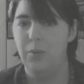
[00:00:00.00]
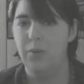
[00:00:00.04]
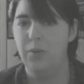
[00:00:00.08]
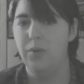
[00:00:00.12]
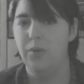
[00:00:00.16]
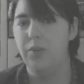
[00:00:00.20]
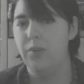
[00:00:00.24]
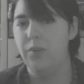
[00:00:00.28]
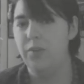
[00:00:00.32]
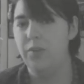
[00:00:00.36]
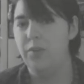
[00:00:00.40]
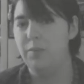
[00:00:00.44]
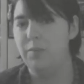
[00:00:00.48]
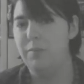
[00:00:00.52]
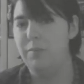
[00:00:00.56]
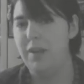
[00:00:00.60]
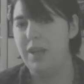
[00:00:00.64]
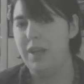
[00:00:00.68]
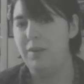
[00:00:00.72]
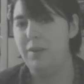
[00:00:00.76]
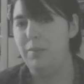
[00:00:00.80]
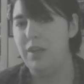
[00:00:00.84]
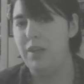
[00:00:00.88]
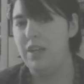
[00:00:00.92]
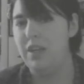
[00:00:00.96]
was
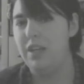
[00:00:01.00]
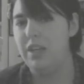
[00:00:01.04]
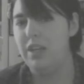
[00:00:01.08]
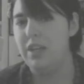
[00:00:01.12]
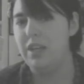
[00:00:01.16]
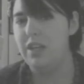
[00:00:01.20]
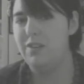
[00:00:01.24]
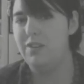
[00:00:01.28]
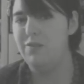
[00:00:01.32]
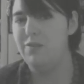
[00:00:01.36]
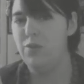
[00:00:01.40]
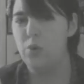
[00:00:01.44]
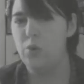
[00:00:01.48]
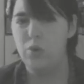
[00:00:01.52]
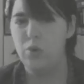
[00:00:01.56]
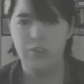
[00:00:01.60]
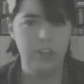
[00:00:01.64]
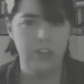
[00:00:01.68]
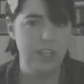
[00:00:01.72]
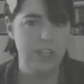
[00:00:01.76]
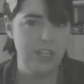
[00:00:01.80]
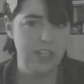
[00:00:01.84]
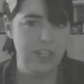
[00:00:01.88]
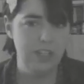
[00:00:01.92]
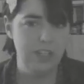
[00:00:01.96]
maybe
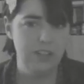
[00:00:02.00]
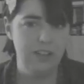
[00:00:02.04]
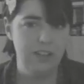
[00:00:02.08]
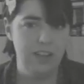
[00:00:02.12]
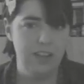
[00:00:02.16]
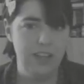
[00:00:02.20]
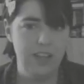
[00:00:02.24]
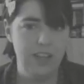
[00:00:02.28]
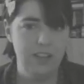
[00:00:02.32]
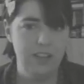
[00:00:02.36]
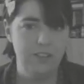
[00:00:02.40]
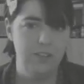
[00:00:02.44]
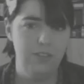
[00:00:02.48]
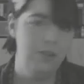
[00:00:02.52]
14, I guess,